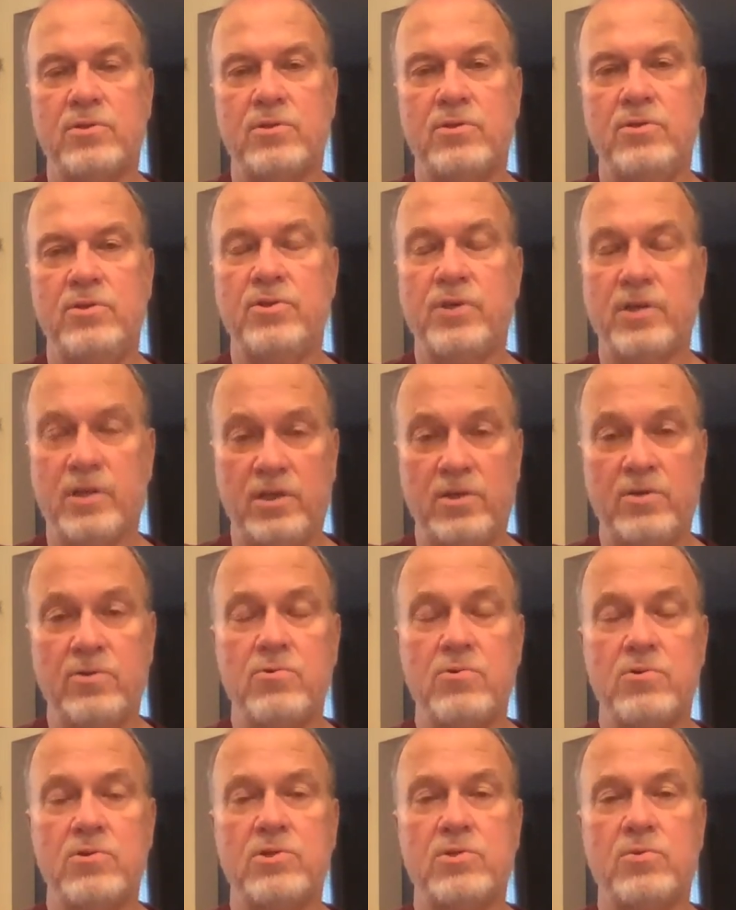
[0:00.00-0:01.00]
you can lead a
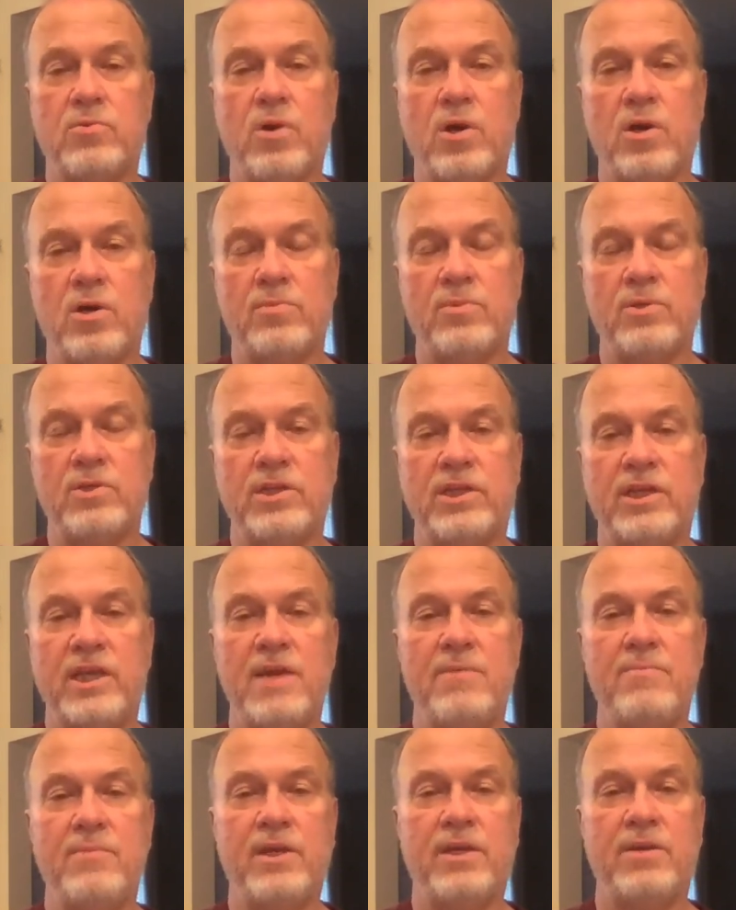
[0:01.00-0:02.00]
horse to water, but you
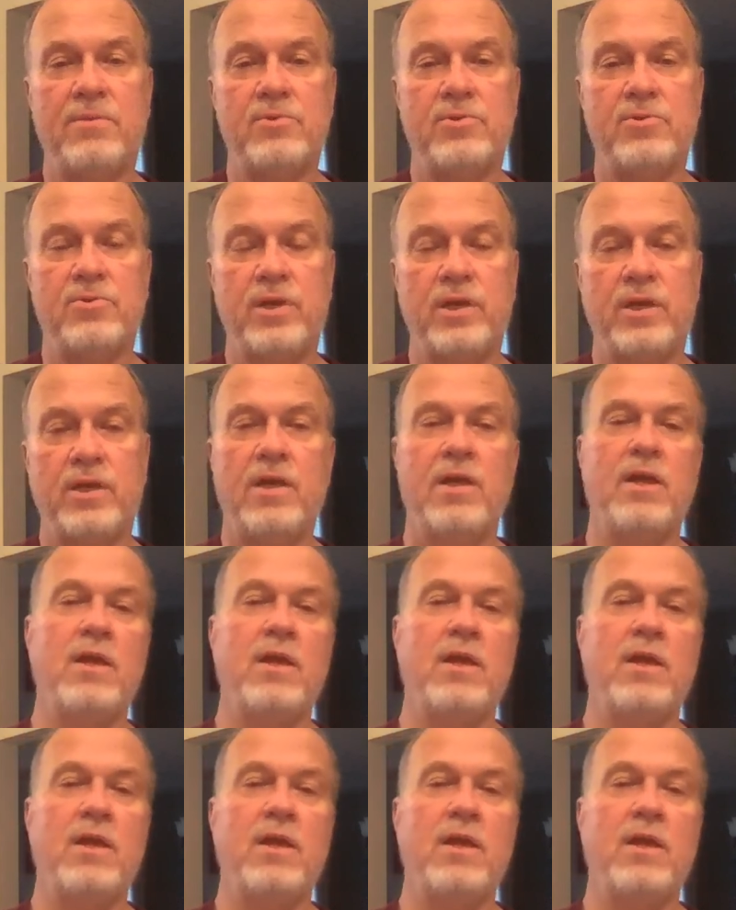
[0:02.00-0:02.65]
can't make him drink.